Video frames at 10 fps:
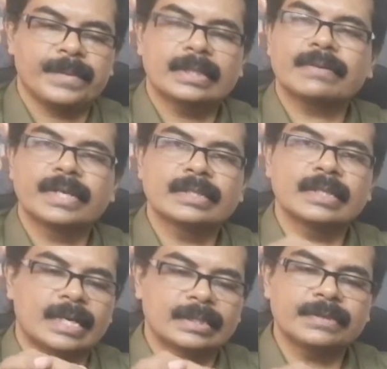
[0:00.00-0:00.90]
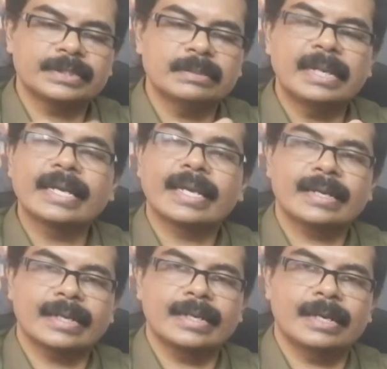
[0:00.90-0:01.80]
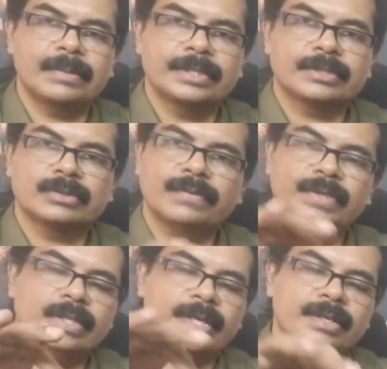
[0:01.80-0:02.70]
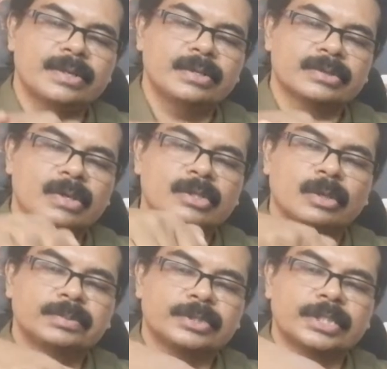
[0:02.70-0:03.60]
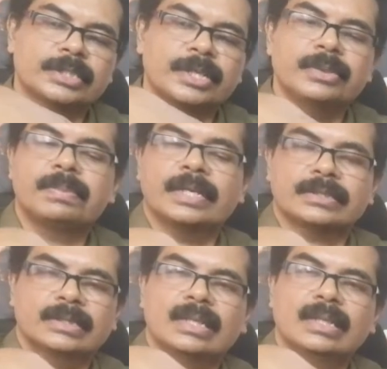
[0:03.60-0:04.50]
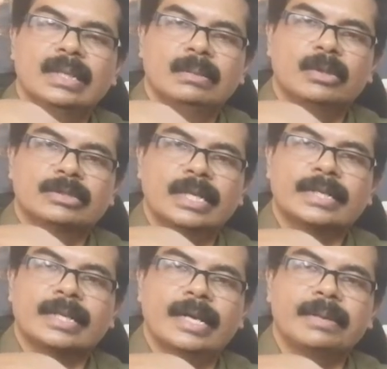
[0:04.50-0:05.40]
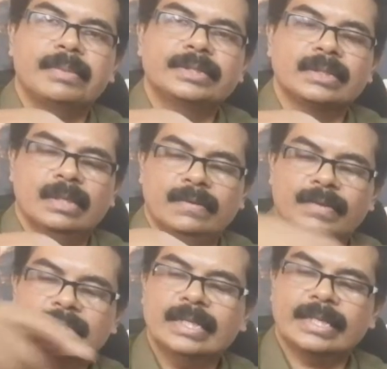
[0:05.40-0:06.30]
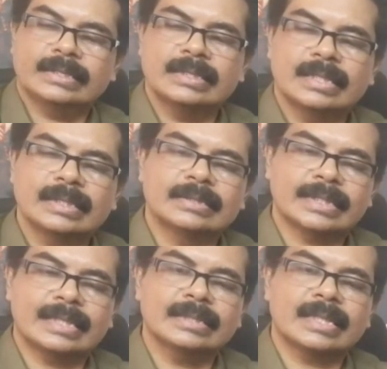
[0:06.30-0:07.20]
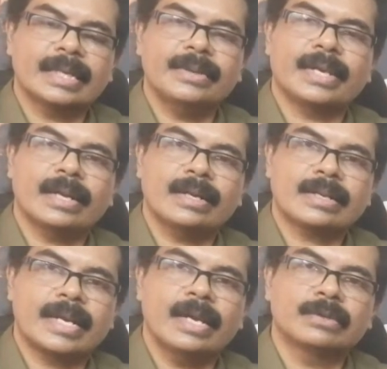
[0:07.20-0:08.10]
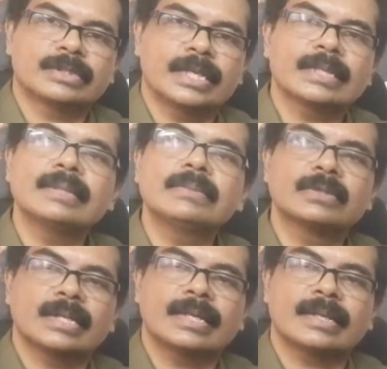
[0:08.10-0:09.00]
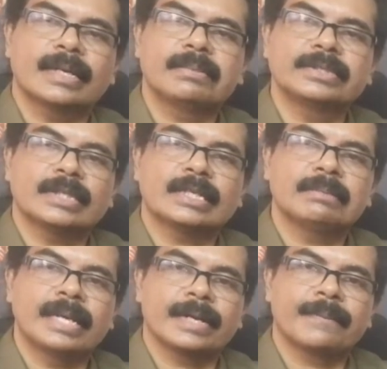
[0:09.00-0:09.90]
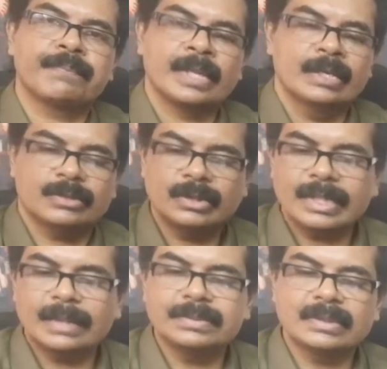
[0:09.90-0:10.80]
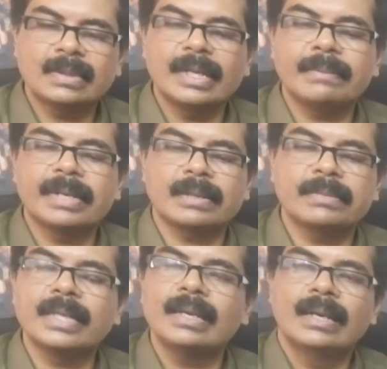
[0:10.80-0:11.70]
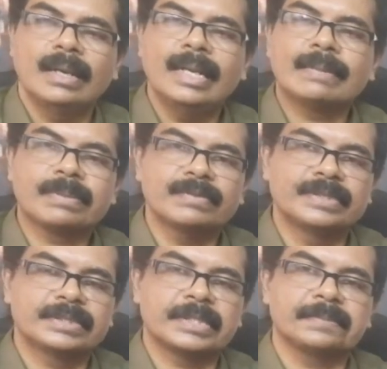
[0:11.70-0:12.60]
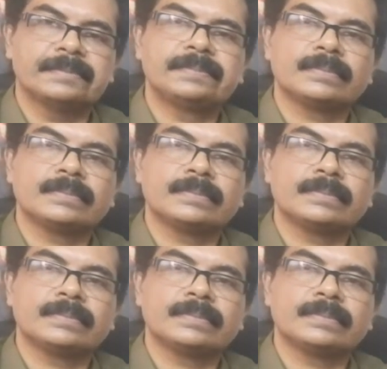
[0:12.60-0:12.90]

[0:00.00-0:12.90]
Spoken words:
Otherwise the bag can get damaged. So with the introducer or the obturator, you pass the morcellator handpiece. Once that is done, the second thread you can try outside the morcellator handpiece and the bag, so that absolutely it become a leak-proof system.